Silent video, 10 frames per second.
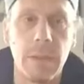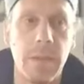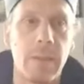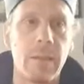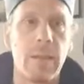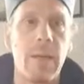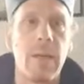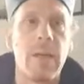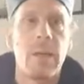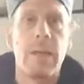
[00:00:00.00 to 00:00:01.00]
And
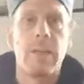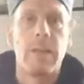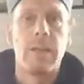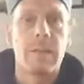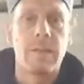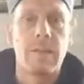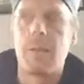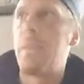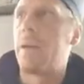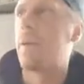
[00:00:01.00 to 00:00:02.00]
this is
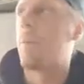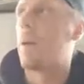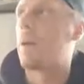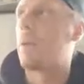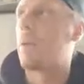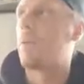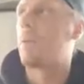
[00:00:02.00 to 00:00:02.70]
the major part now.